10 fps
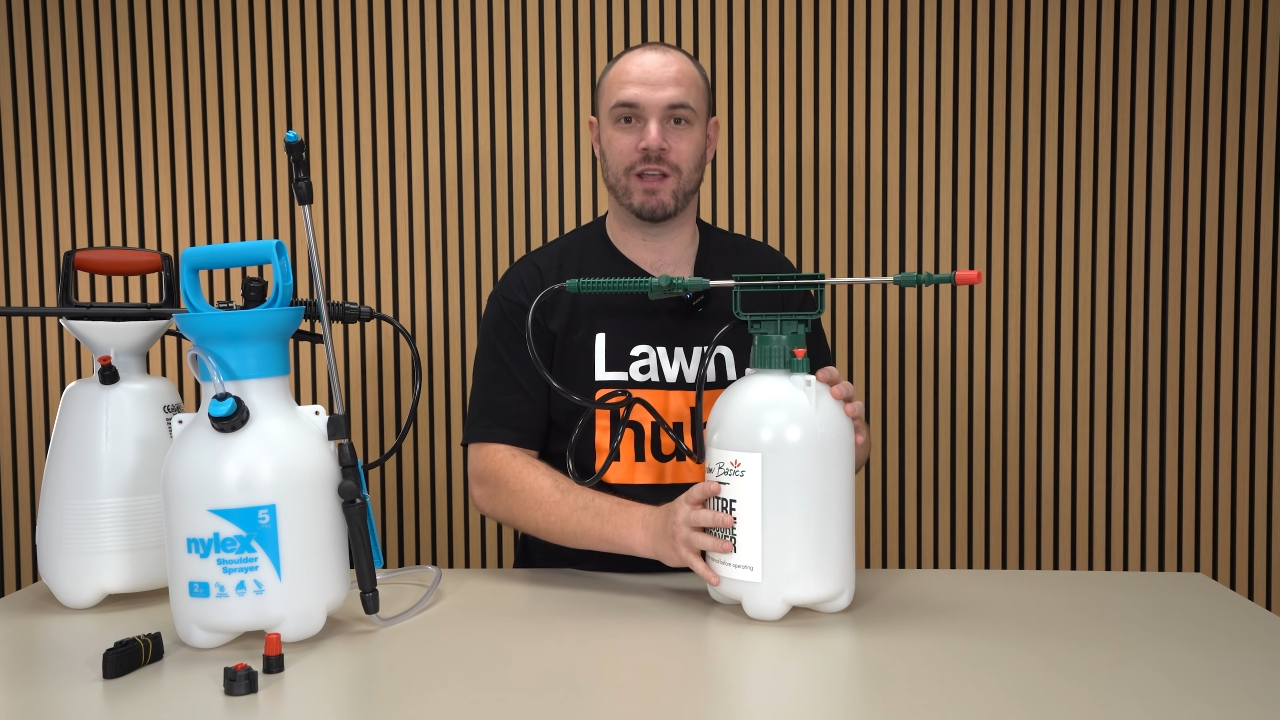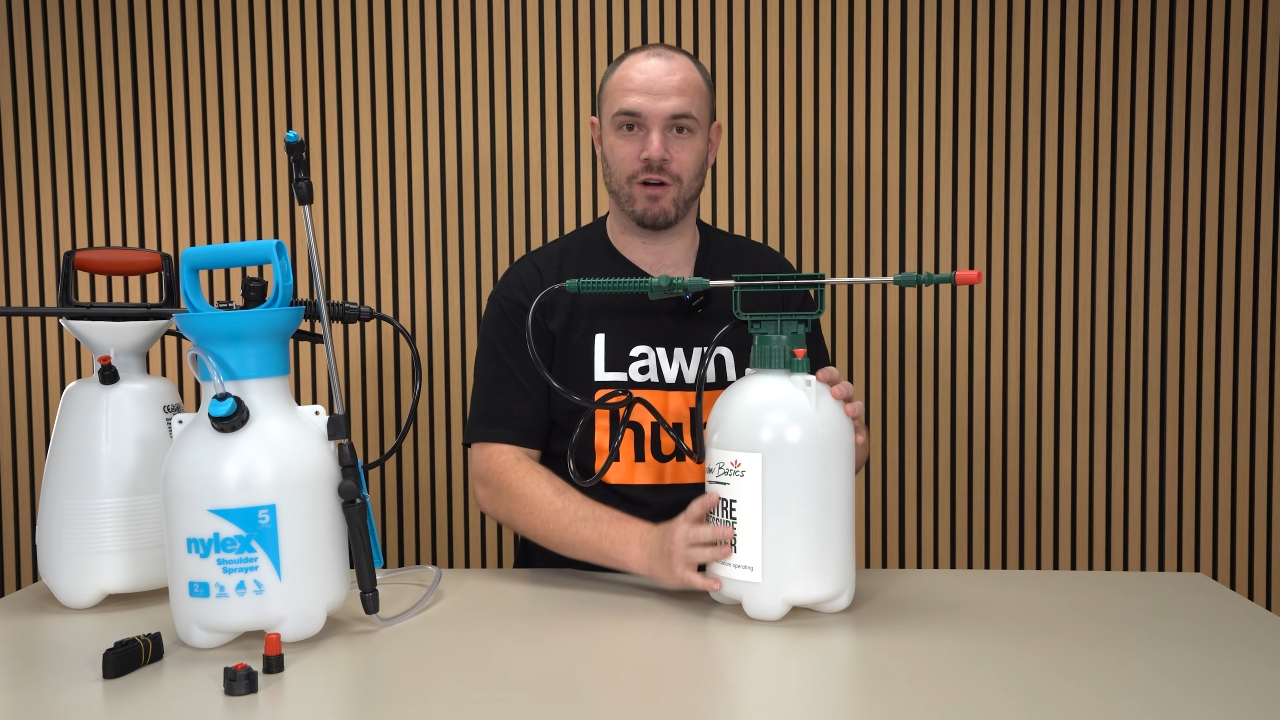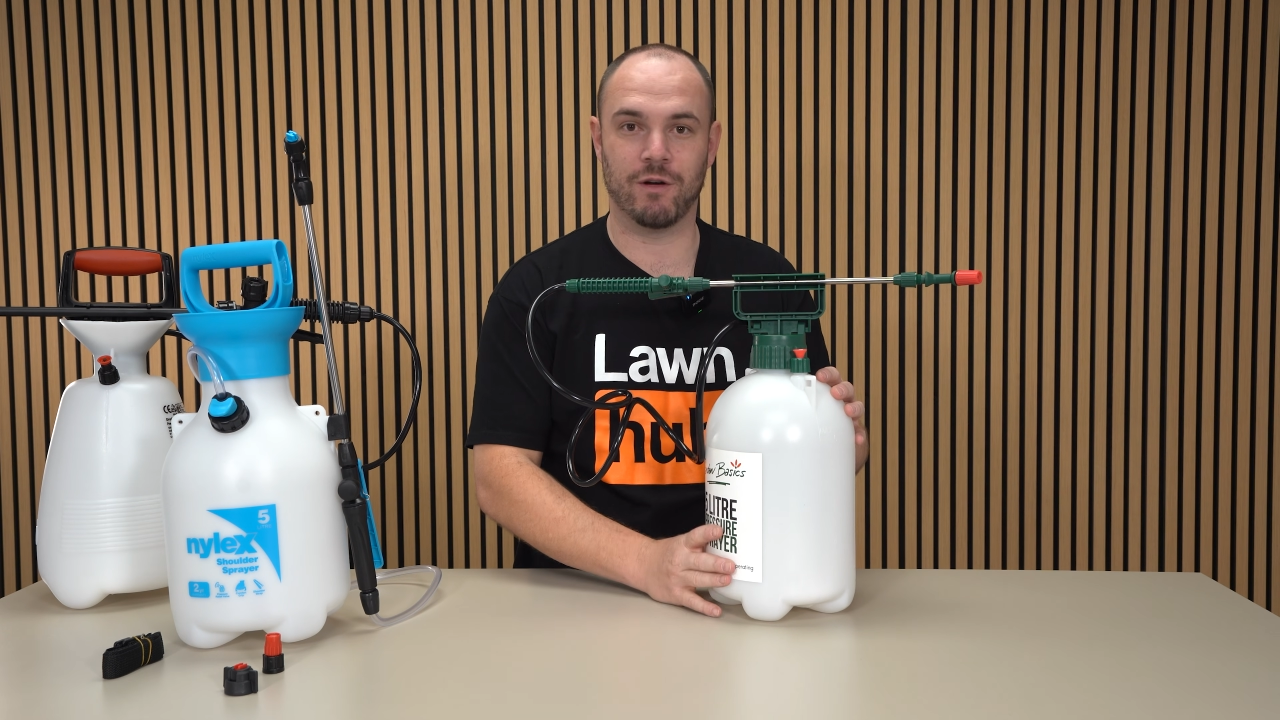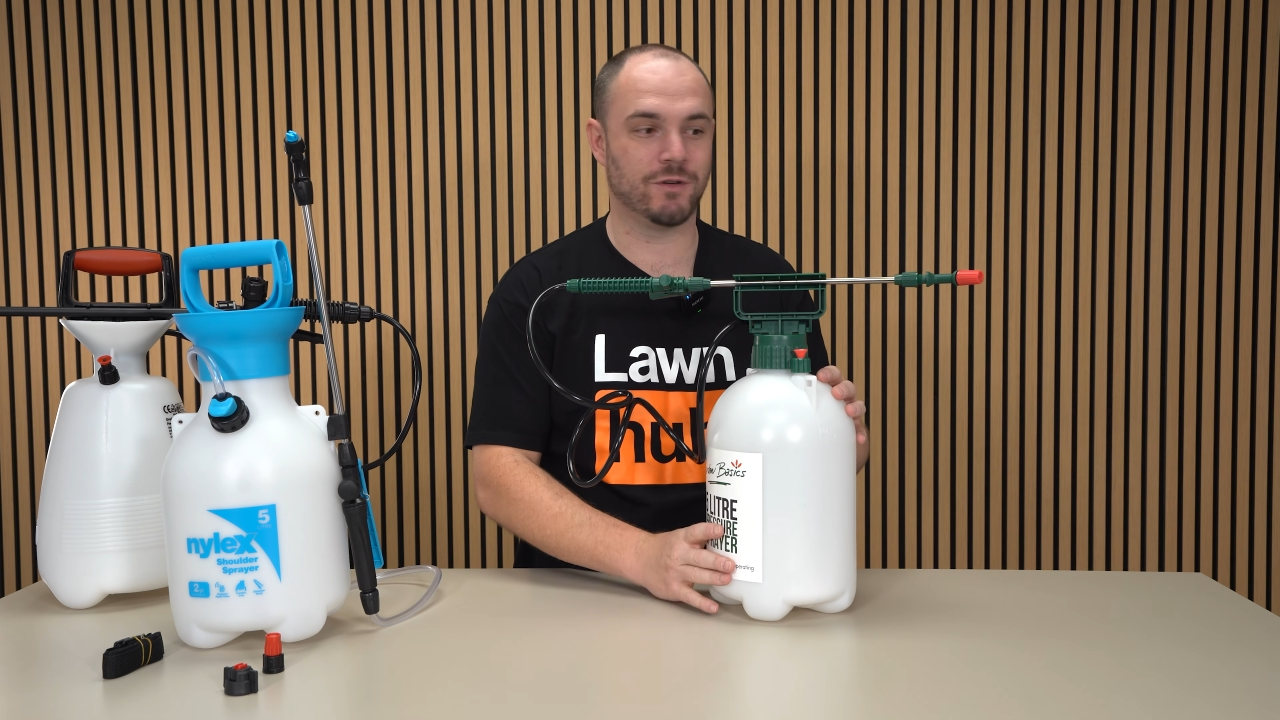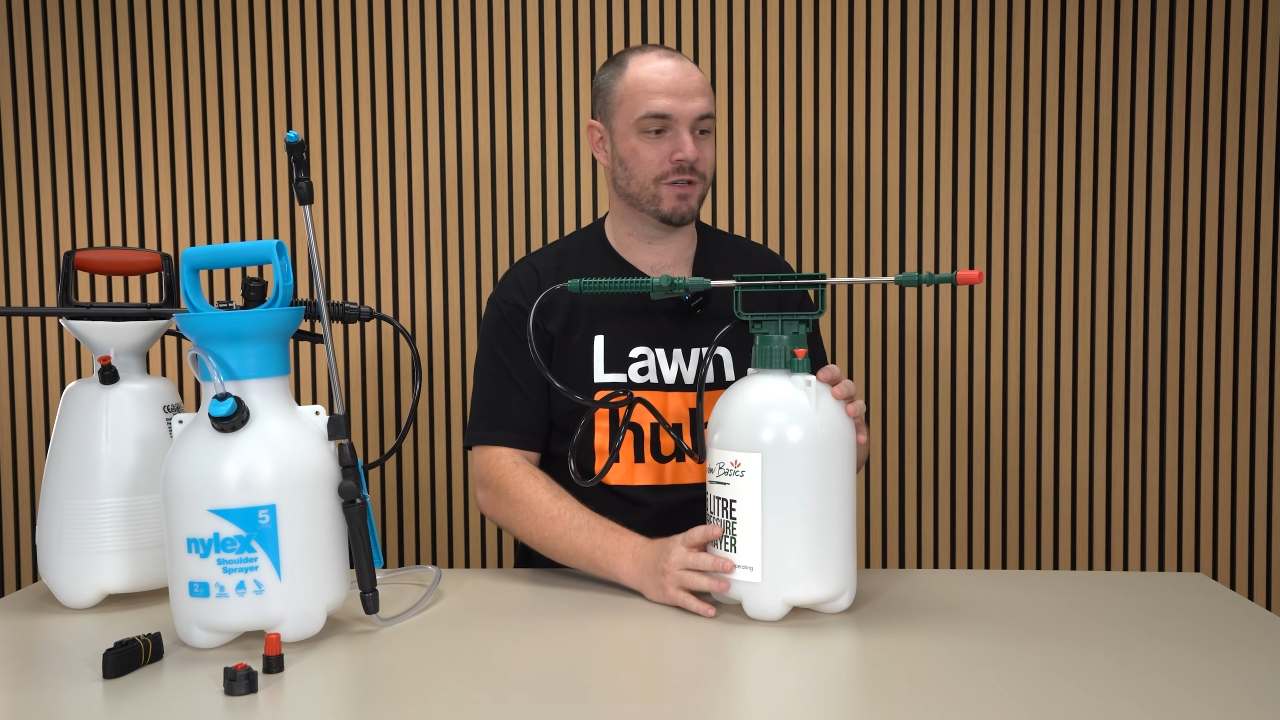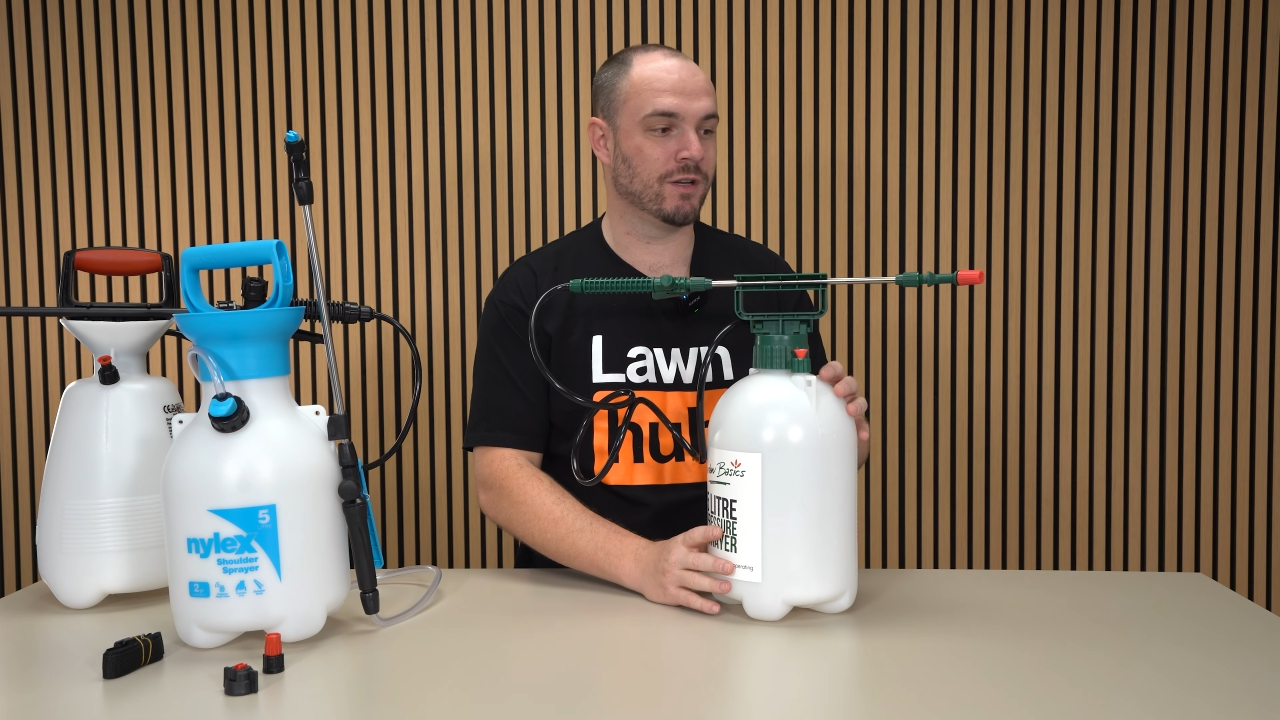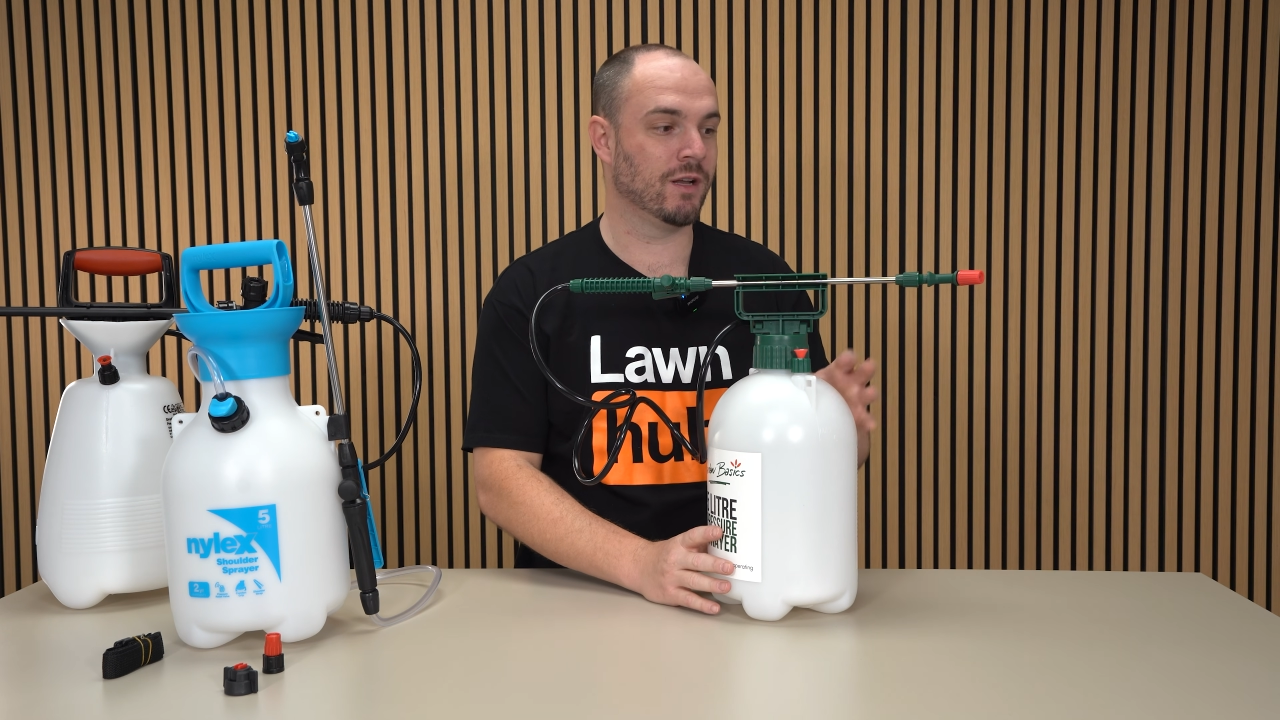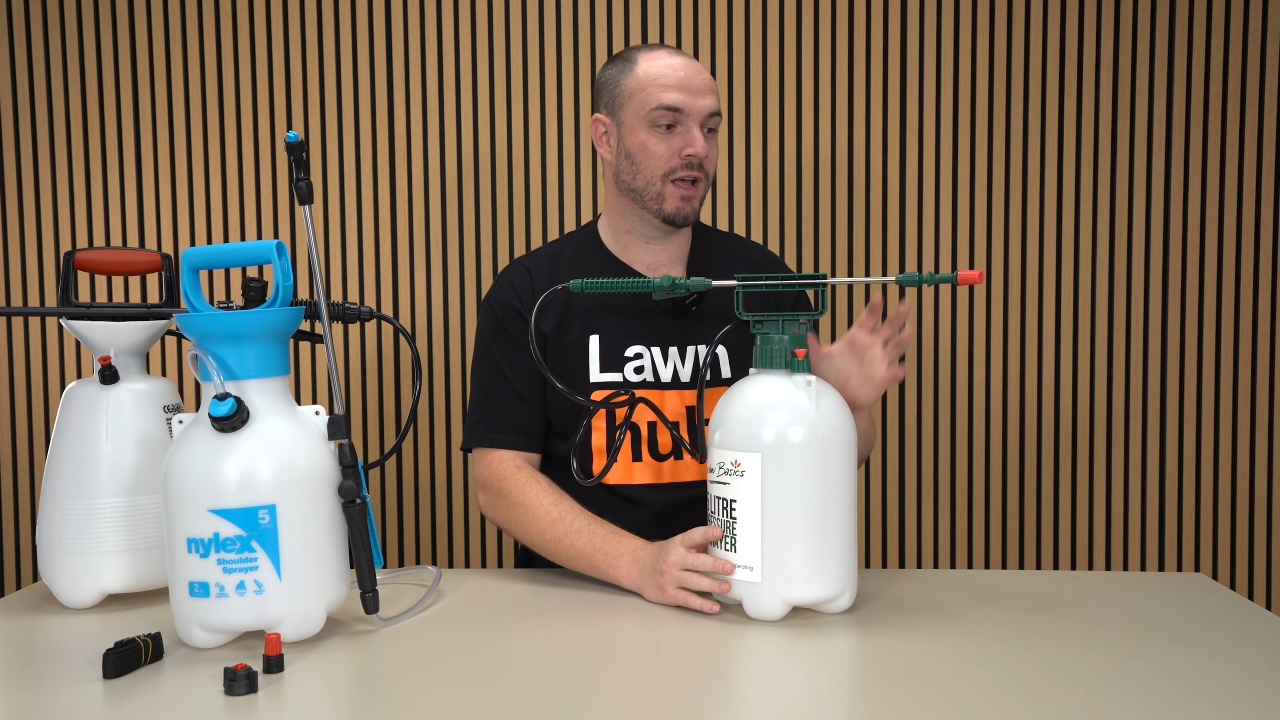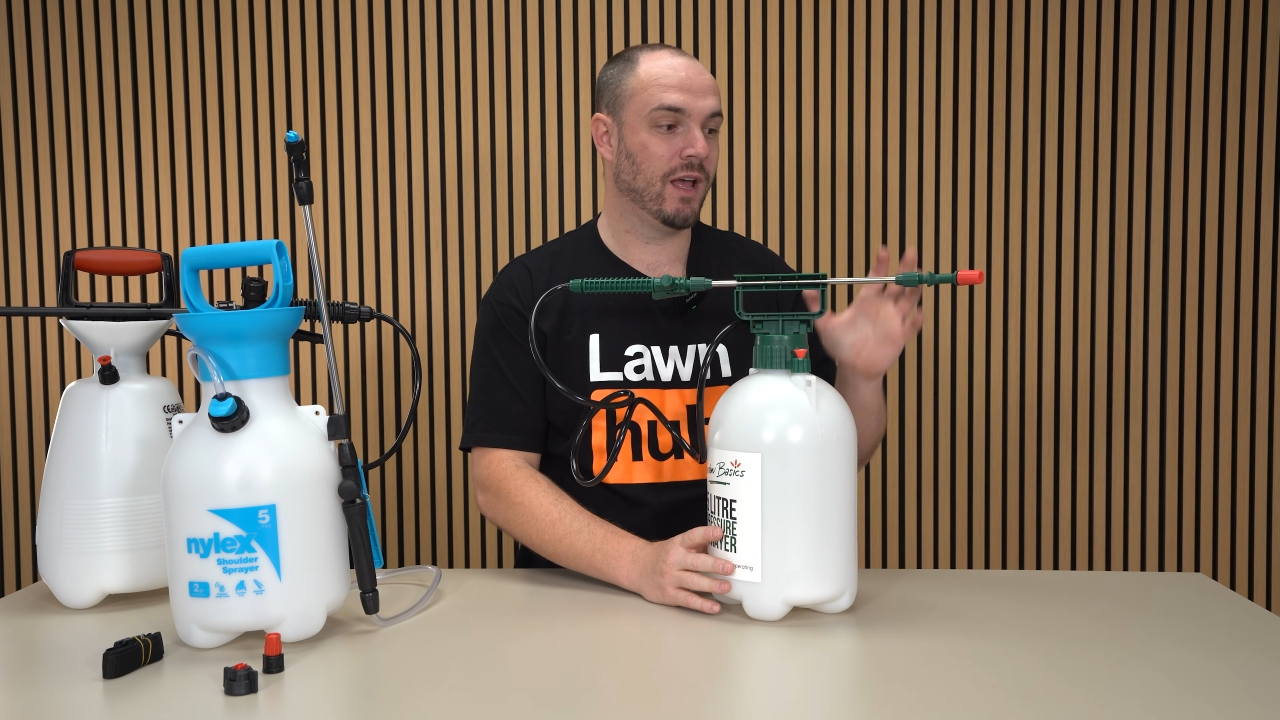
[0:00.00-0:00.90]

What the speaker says: option,